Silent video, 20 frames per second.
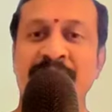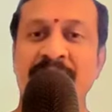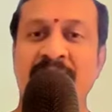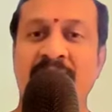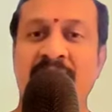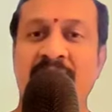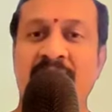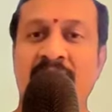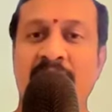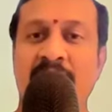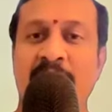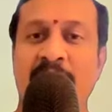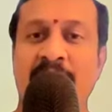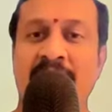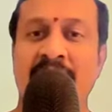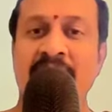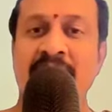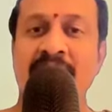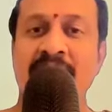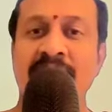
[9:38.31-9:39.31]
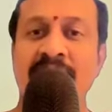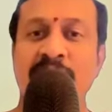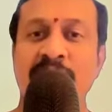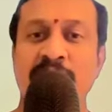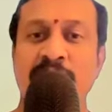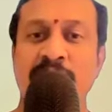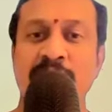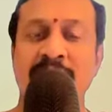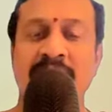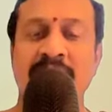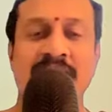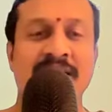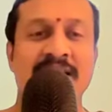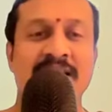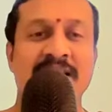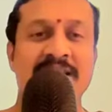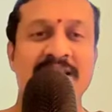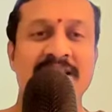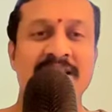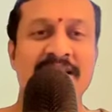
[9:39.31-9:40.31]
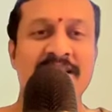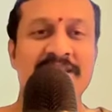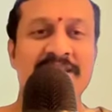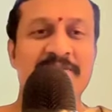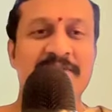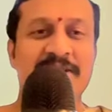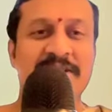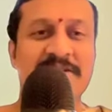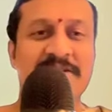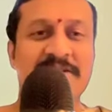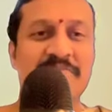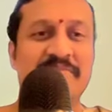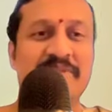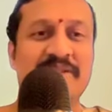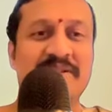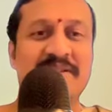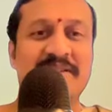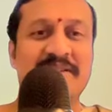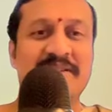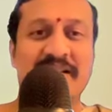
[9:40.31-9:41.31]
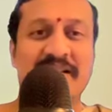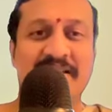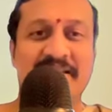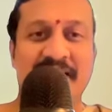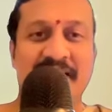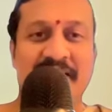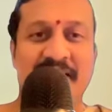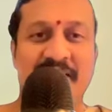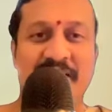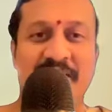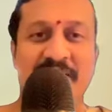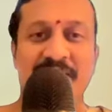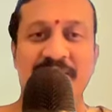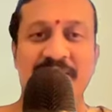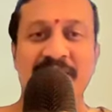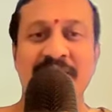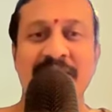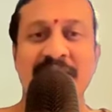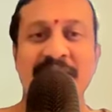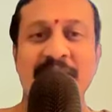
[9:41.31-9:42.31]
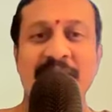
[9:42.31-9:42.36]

Yeah, okay. So it is a very simple thing.